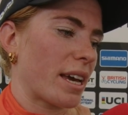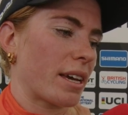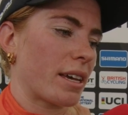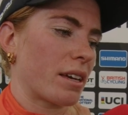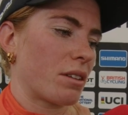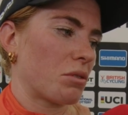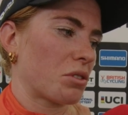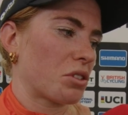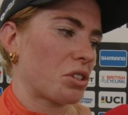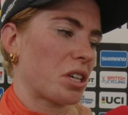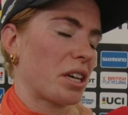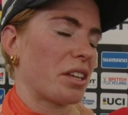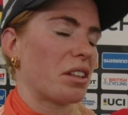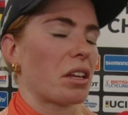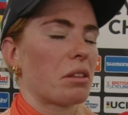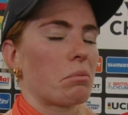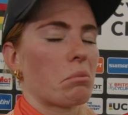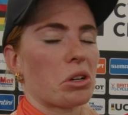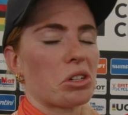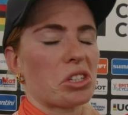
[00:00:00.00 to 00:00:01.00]
I cannot say
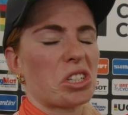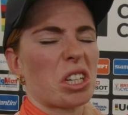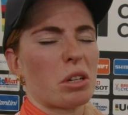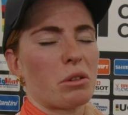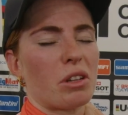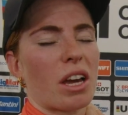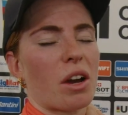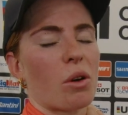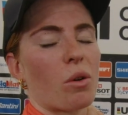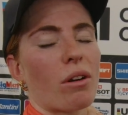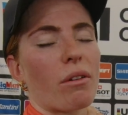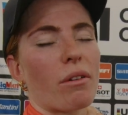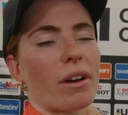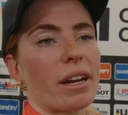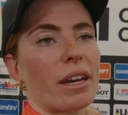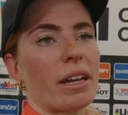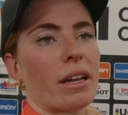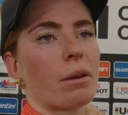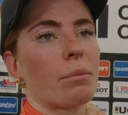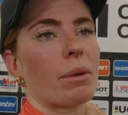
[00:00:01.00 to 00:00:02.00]
that much now
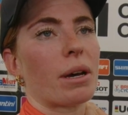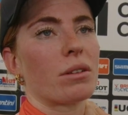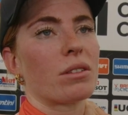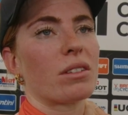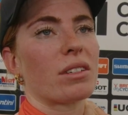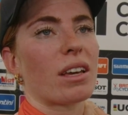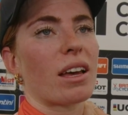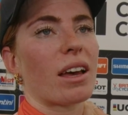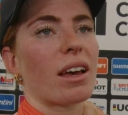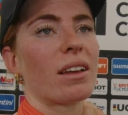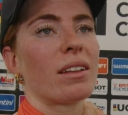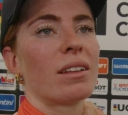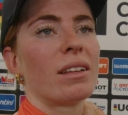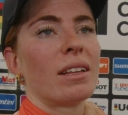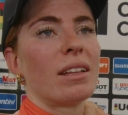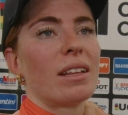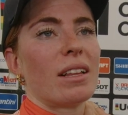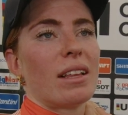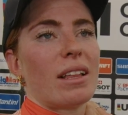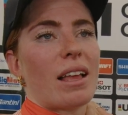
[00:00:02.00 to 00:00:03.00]
already about
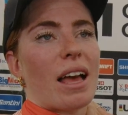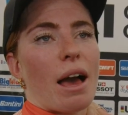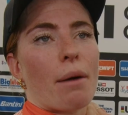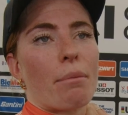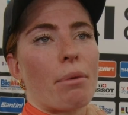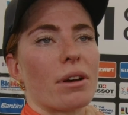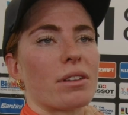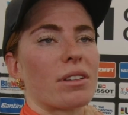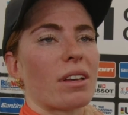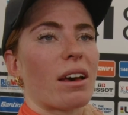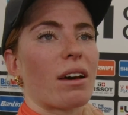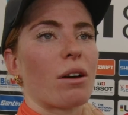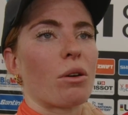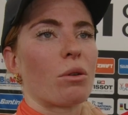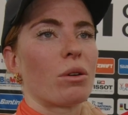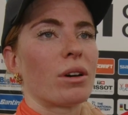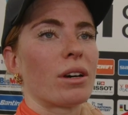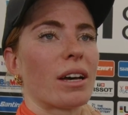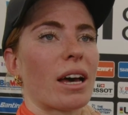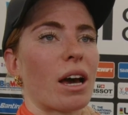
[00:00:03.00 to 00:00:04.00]

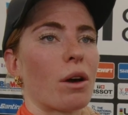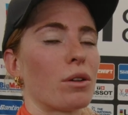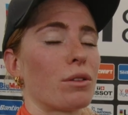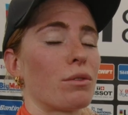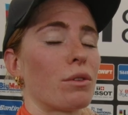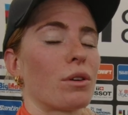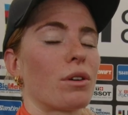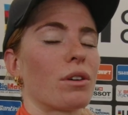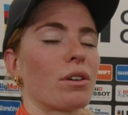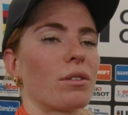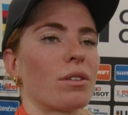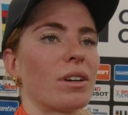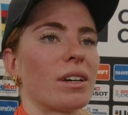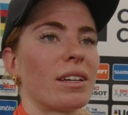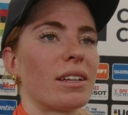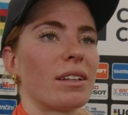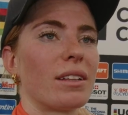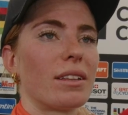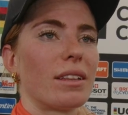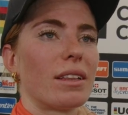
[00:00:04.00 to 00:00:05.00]
how it will go.